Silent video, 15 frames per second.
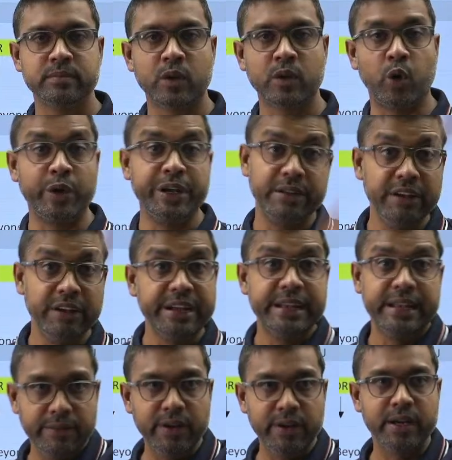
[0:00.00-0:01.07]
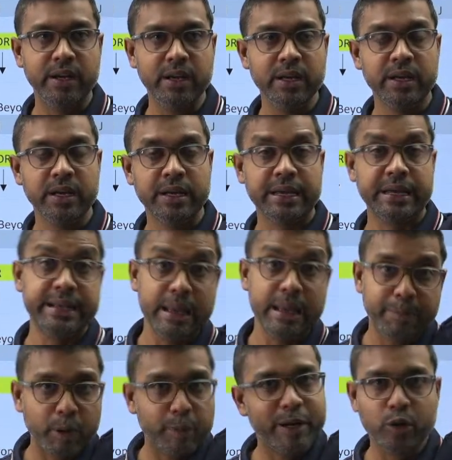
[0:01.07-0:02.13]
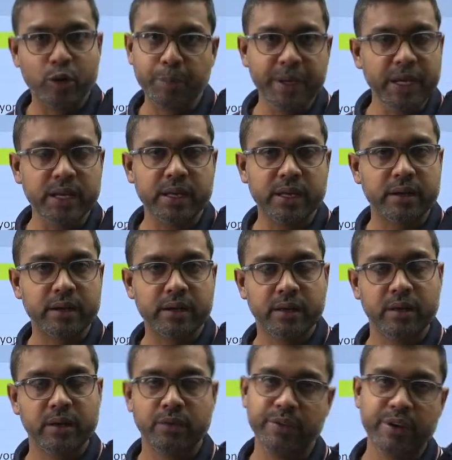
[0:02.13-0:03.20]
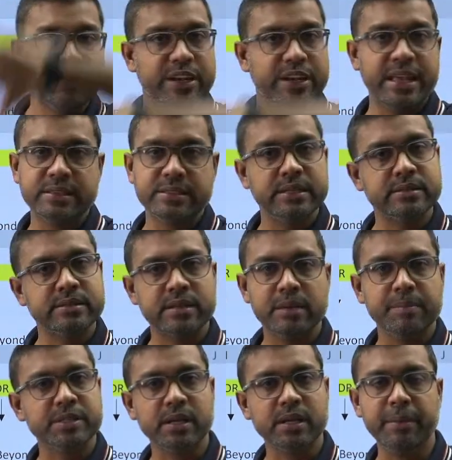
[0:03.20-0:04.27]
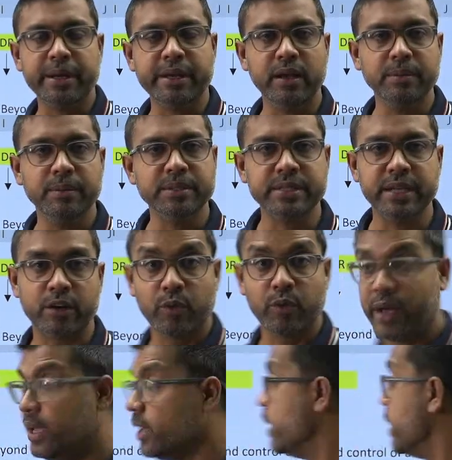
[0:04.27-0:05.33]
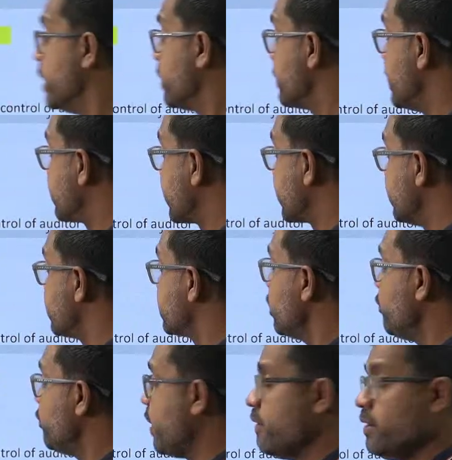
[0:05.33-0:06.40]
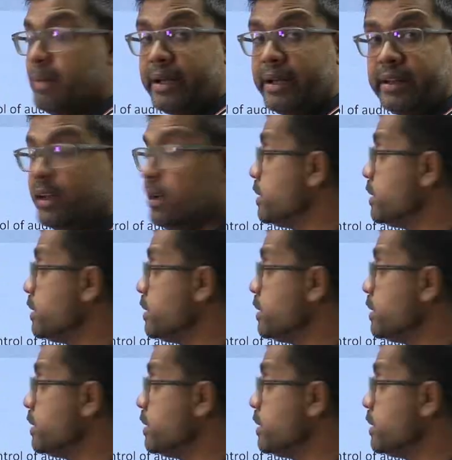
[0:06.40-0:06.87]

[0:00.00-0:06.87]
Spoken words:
Auditor will deliver inappropriate opinion when financial statements are material misstated. Why? There's a risk of having material